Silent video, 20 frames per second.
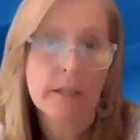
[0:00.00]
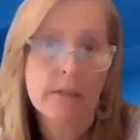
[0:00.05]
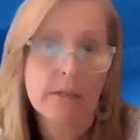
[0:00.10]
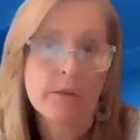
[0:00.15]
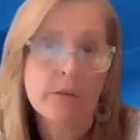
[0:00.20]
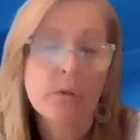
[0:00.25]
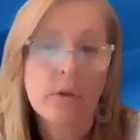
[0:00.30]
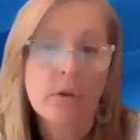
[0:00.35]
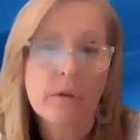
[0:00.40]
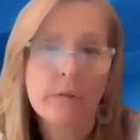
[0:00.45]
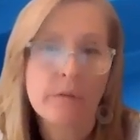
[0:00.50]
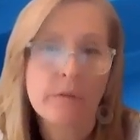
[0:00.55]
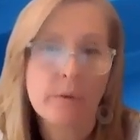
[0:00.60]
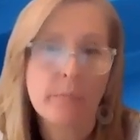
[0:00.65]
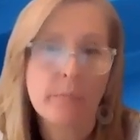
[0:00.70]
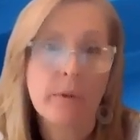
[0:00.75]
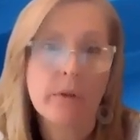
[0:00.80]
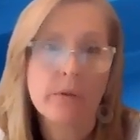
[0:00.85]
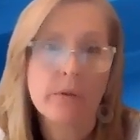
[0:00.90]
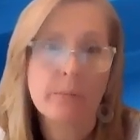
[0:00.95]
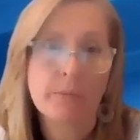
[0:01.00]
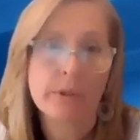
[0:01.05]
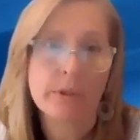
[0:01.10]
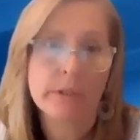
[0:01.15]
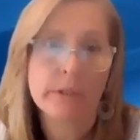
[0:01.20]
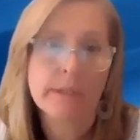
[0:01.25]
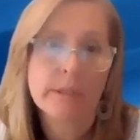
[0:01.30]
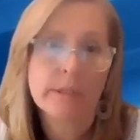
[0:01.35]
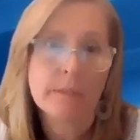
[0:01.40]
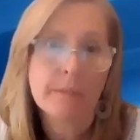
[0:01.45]
They're looking for both
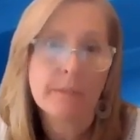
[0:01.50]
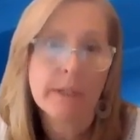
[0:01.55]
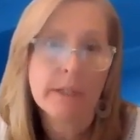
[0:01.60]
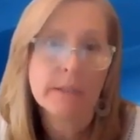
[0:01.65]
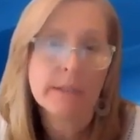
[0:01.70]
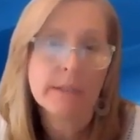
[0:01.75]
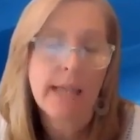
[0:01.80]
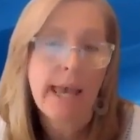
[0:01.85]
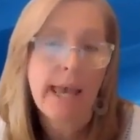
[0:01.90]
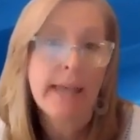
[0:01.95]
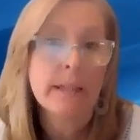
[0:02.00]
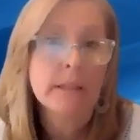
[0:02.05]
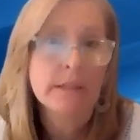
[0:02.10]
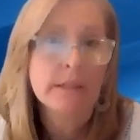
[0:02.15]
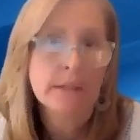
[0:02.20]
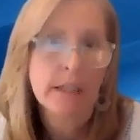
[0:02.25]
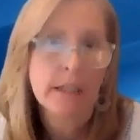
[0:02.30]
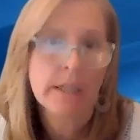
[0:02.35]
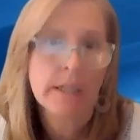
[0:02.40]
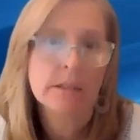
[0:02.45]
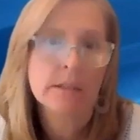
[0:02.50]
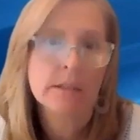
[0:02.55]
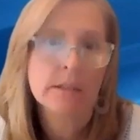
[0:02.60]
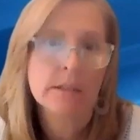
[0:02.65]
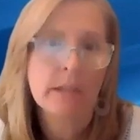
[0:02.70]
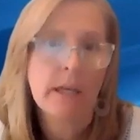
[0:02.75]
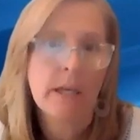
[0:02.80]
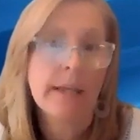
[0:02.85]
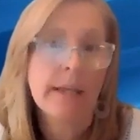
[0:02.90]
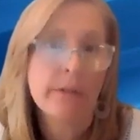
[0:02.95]
participants and sites
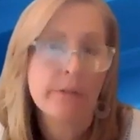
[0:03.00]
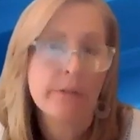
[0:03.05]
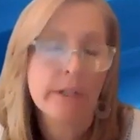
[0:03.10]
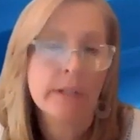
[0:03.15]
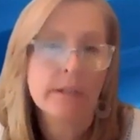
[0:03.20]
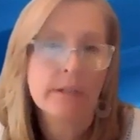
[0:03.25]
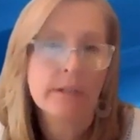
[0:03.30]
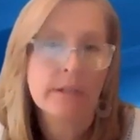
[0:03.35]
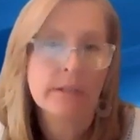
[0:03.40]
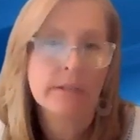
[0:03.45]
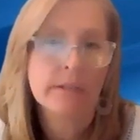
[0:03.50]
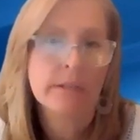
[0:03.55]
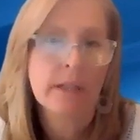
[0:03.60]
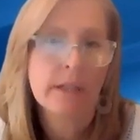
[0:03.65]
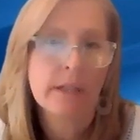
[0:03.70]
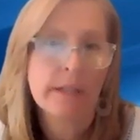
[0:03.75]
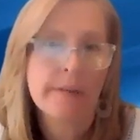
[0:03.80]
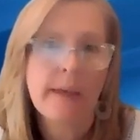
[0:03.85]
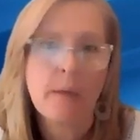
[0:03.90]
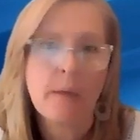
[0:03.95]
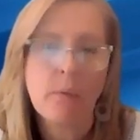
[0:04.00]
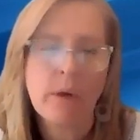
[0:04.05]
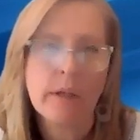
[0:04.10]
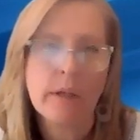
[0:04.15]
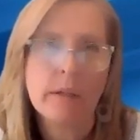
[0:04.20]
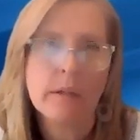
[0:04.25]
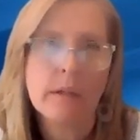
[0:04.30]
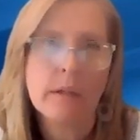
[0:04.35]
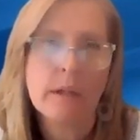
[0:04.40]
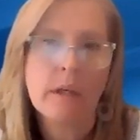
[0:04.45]
to enter into the study. They
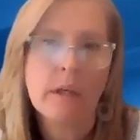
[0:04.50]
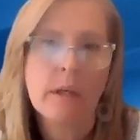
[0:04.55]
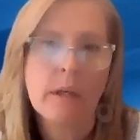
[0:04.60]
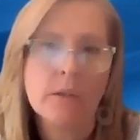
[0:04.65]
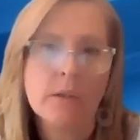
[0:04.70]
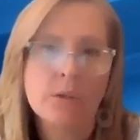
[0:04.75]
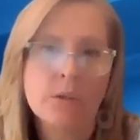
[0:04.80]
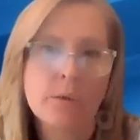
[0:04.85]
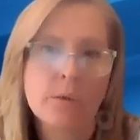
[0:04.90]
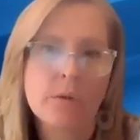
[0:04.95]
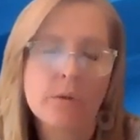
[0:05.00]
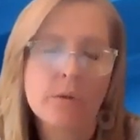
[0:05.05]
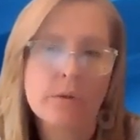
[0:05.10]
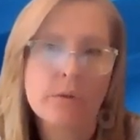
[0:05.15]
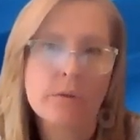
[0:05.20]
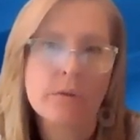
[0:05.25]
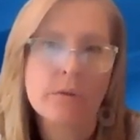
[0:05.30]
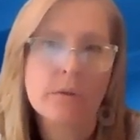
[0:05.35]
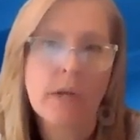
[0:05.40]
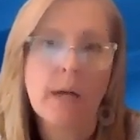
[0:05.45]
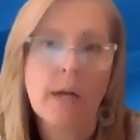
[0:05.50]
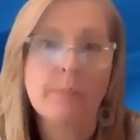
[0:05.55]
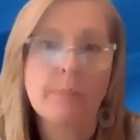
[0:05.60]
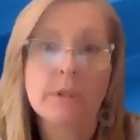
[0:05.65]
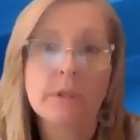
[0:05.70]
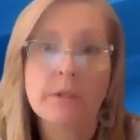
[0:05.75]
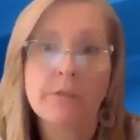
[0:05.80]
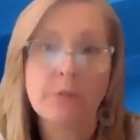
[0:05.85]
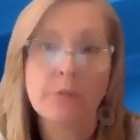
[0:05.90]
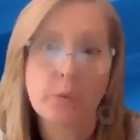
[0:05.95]
want to include up
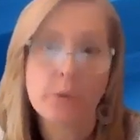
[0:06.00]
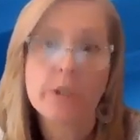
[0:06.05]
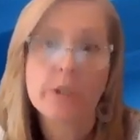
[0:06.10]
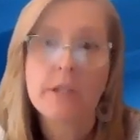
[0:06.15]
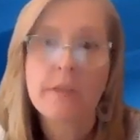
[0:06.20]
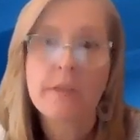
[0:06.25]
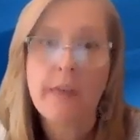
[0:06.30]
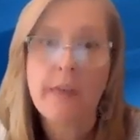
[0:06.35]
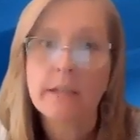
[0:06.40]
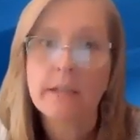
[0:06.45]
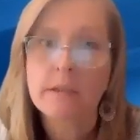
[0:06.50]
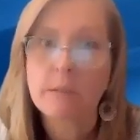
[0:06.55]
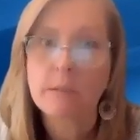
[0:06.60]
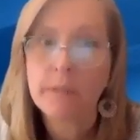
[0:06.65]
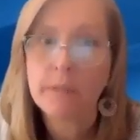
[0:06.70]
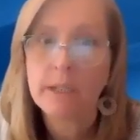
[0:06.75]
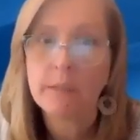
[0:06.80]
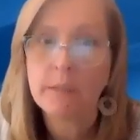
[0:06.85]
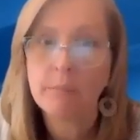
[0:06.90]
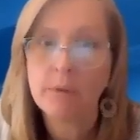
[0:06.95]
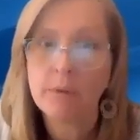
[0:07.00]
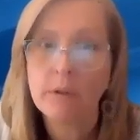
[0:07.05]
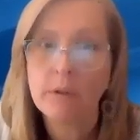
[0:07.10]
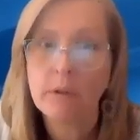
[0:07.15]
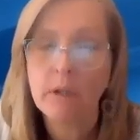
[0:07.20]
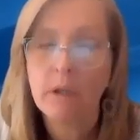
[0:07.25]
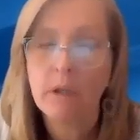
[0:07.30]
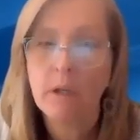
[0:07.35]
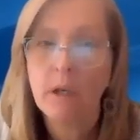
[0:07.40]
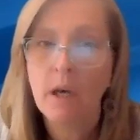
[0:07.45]
to 40,000 people
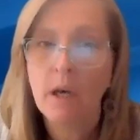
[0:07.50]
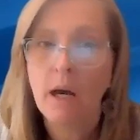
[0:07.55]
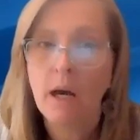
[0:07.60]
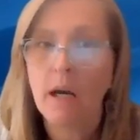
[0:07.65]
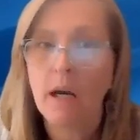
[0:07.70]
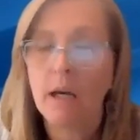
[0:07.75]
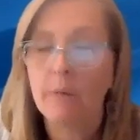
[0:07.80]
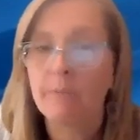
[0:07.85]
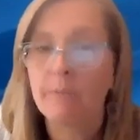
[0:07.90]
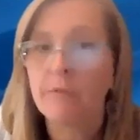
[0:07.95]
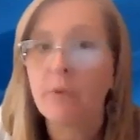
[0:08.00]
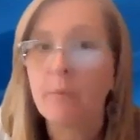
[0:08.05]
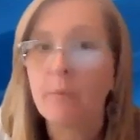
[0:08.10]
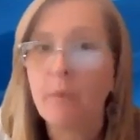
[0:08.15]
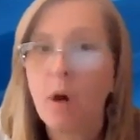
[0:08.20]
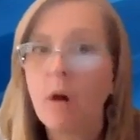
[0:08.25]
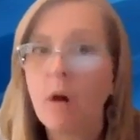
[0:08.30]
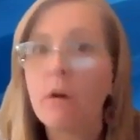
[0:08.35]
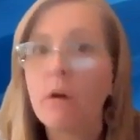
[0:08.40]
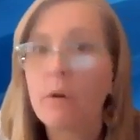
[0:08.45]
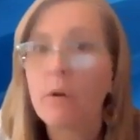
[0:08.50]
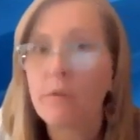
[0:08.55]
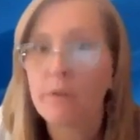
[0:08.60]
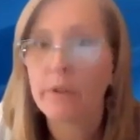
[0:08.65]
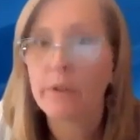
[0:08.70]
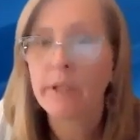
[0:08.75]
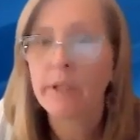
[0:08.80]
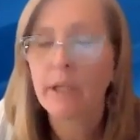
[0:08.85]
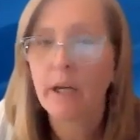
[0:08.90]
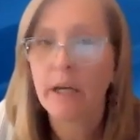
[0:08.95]
from all over
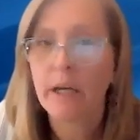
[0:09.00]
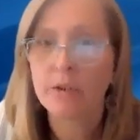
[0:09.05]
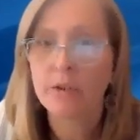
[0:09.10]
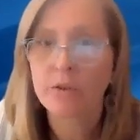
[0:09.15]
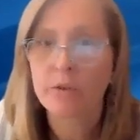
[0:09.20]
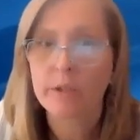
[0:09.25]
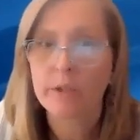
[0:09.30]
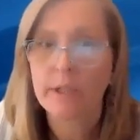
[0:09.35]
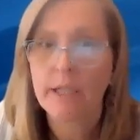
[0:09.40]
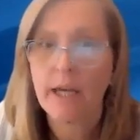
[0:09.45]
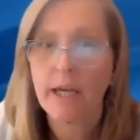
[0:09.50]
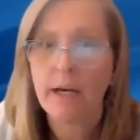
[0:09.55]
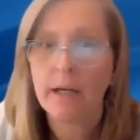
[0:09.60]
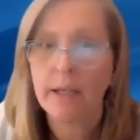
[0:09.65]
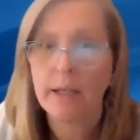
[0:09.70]
the country.